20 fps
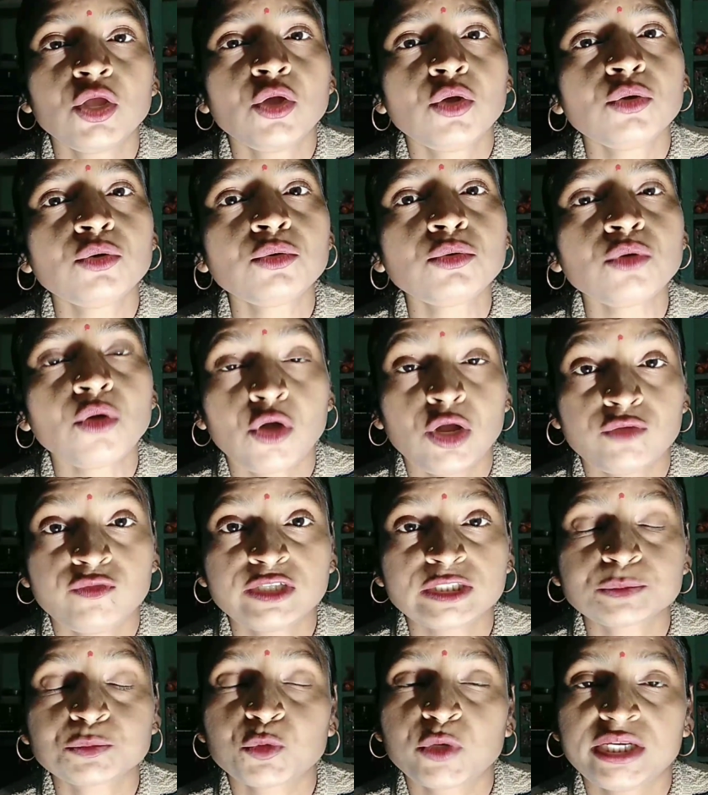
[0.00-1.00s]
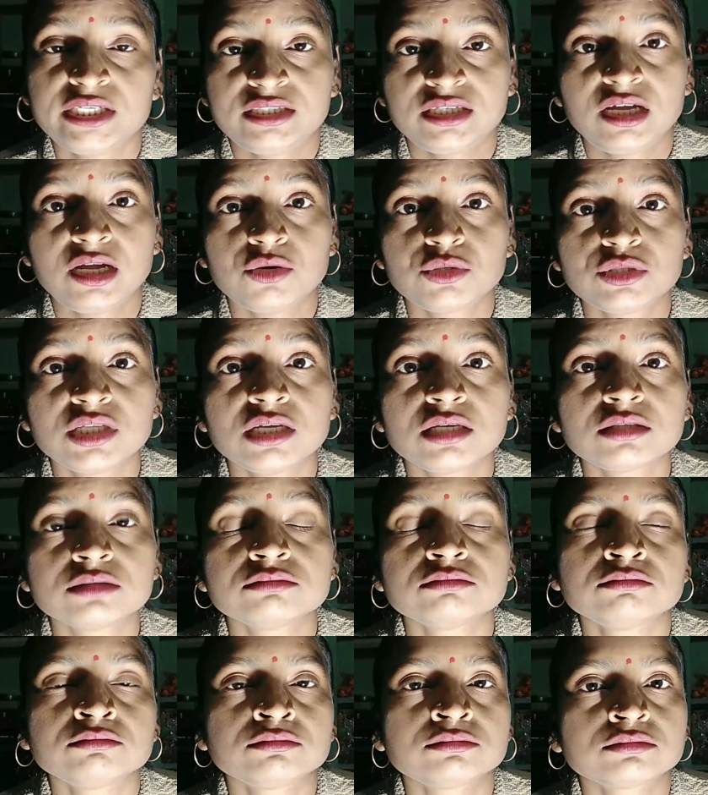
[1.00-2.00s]
who always point
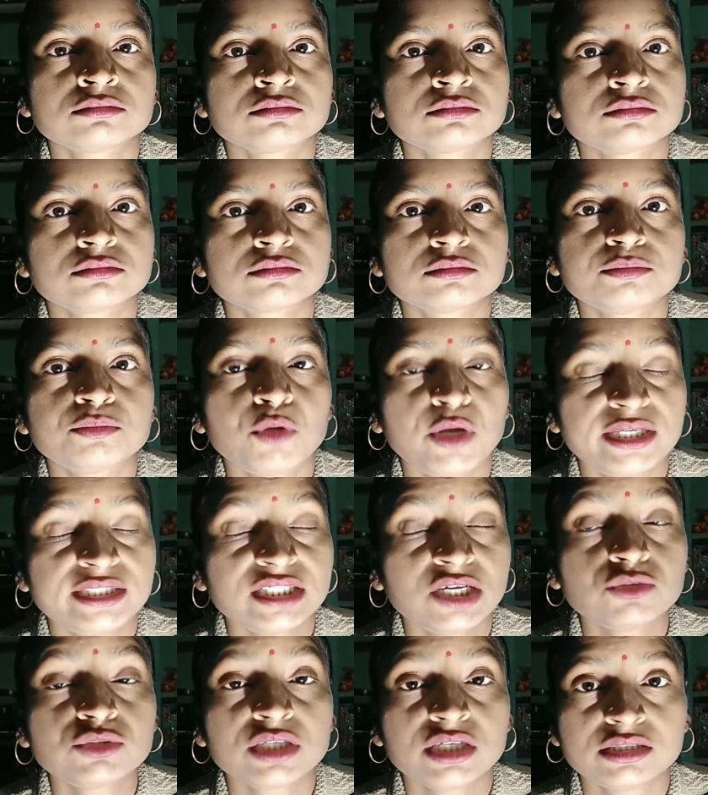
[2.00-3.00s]
out